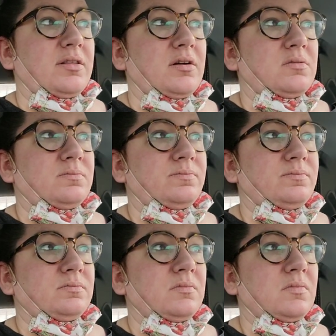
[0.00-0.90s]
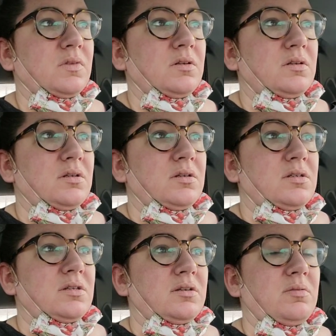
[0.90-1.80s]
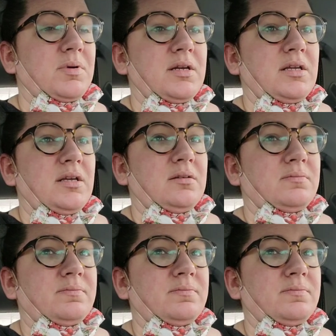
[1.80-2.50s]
though. I think we might eat.